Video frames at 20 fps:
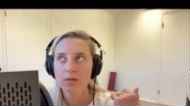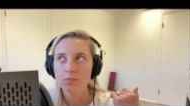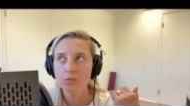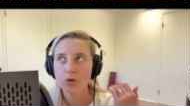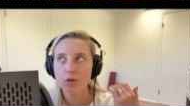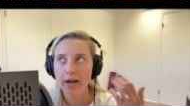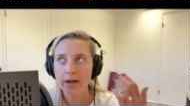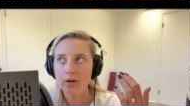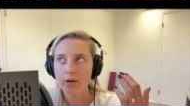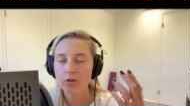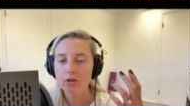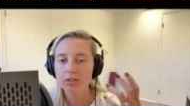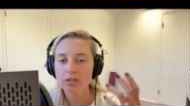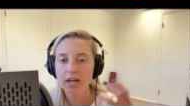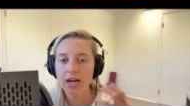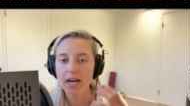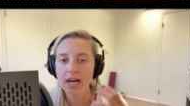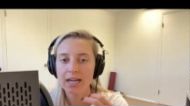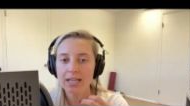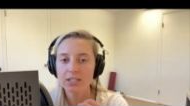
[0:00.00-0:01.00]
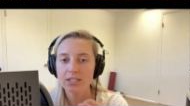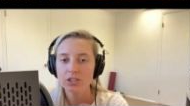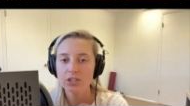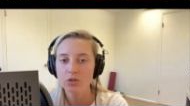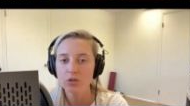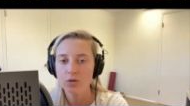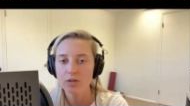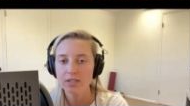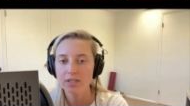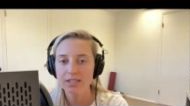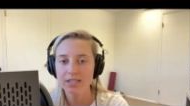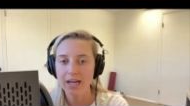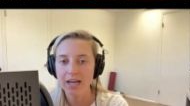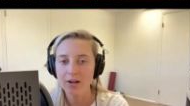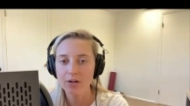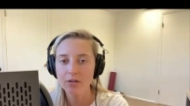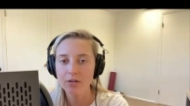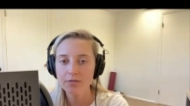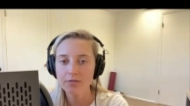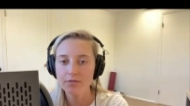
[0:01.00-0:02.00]
prioritize
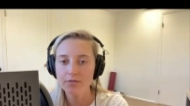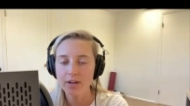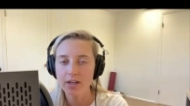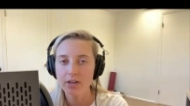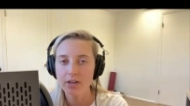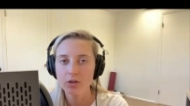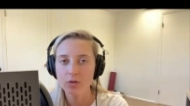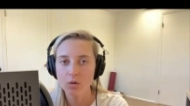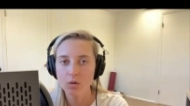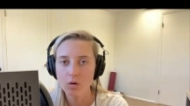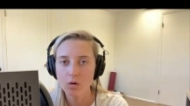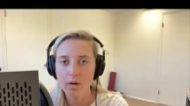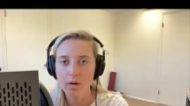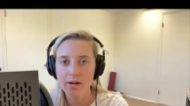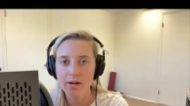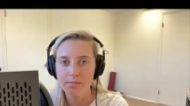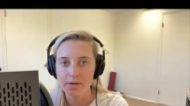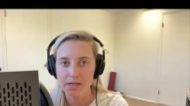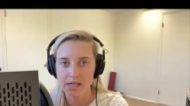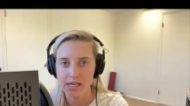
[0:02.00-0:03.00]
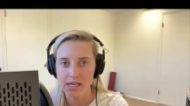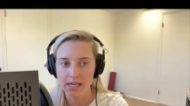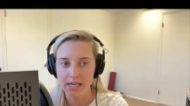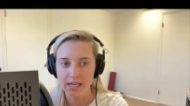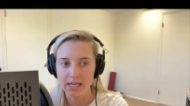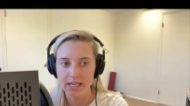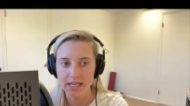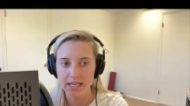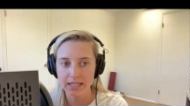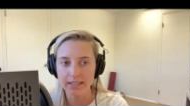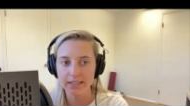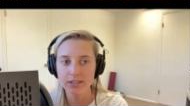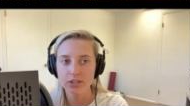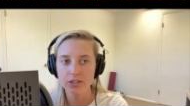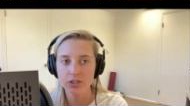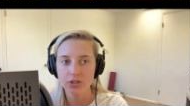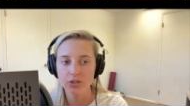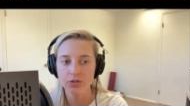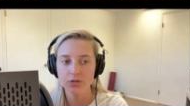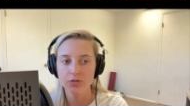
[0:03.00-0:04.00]
yourself and your well-being
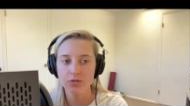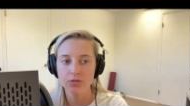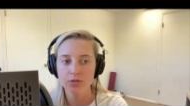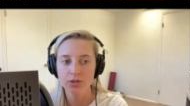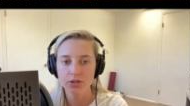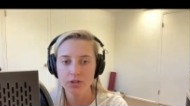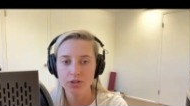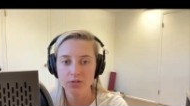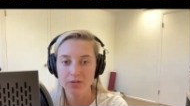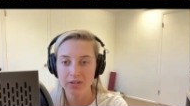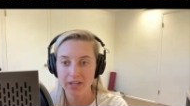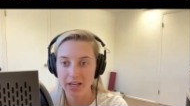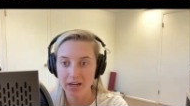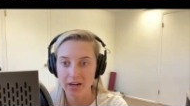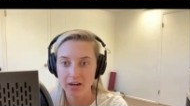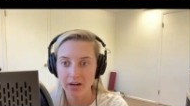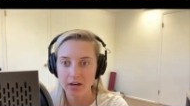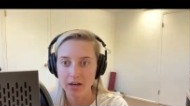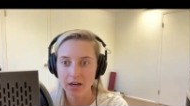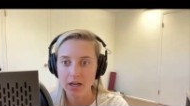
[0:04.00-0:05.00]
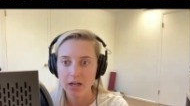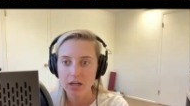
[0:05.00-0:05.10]
into the new year?